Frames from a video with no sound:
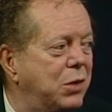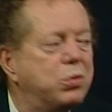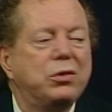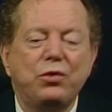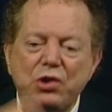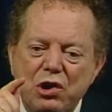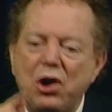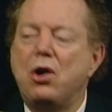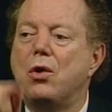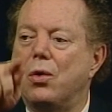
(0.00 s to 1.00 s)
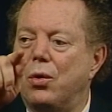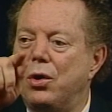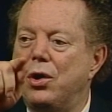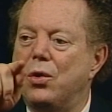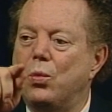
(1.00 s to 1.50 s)
He will
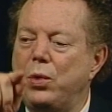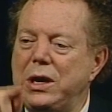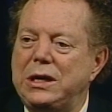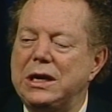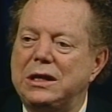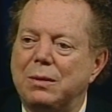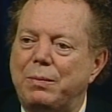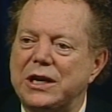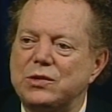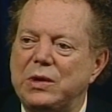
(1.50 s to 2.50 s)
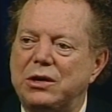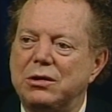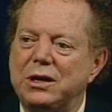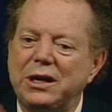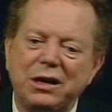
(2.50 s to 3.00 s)
know we did the best we
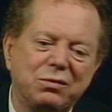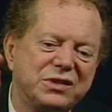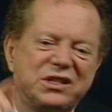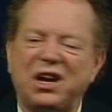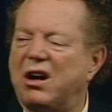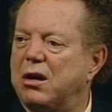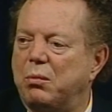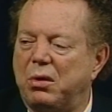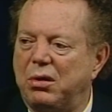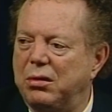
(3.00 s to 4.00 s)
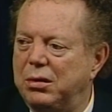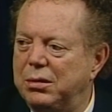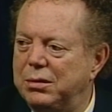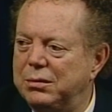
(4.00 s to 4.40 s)
could and it was terrible.